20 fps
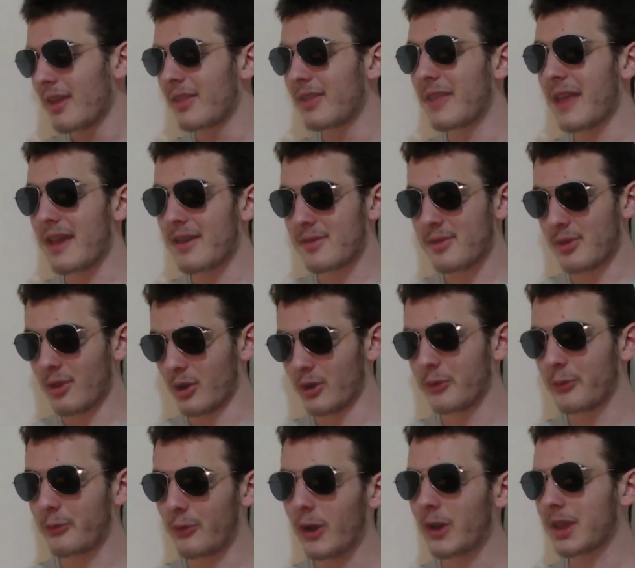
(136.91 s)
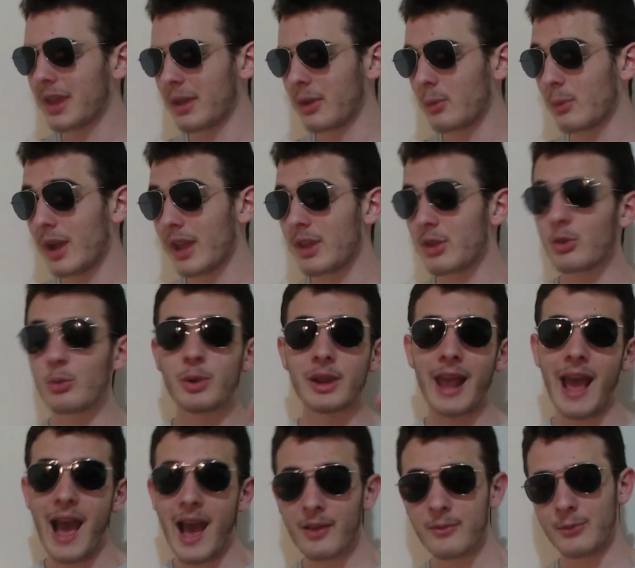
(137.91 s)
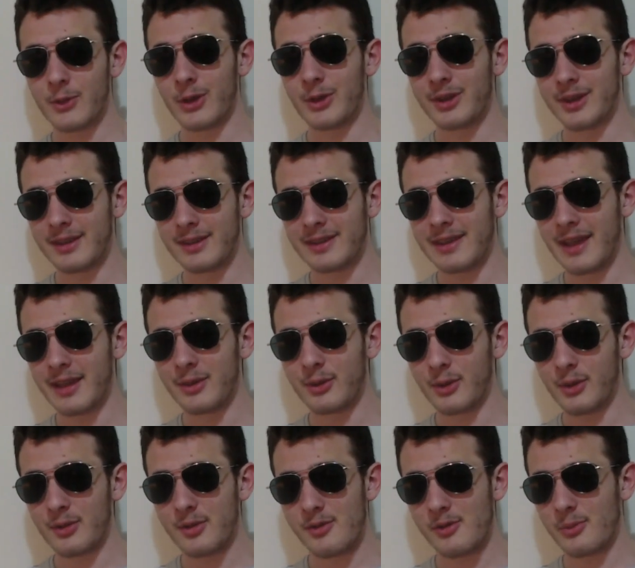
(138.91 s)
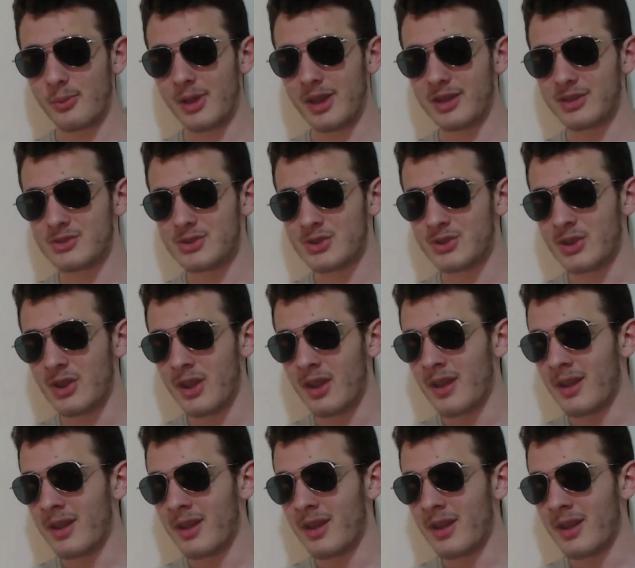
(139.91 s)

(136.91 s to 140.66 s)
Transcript: There's no fucking way. You would have your Nintendo Switch,